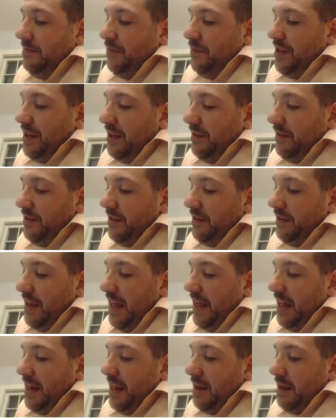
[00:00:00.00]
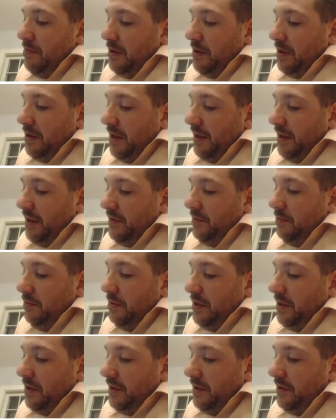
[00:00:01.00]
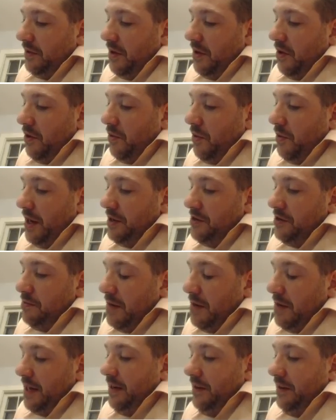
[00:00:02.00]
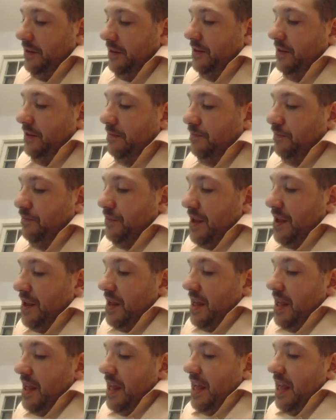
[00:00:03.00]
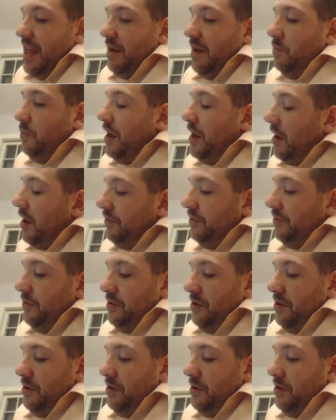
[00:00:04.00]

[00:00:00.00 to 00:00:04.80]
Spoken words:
to give us Na plus OH minus. And we also